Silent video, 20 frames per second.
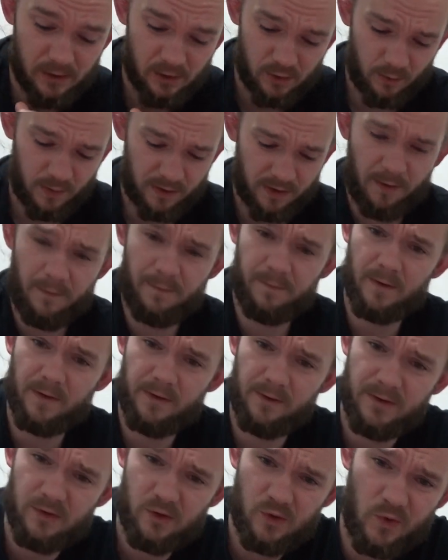So without
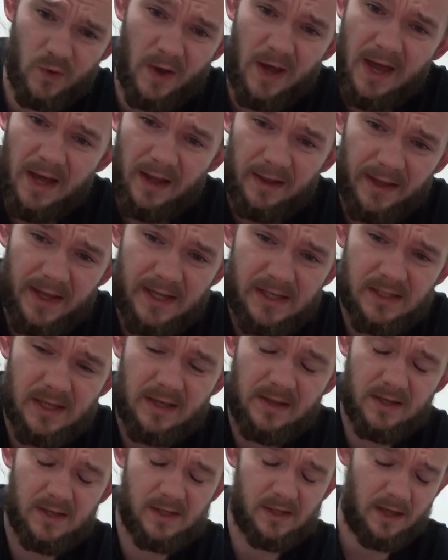further ado, let's
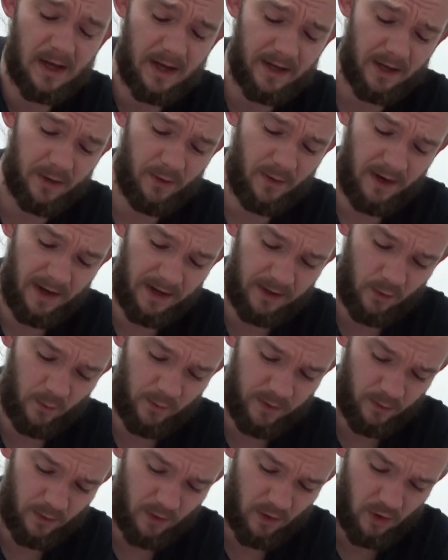get this guy out and
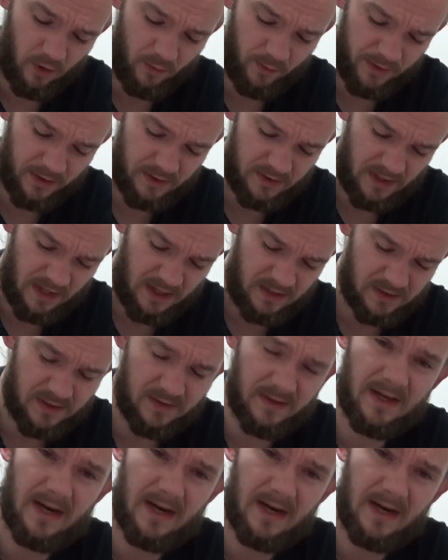we'll get on with the tasting.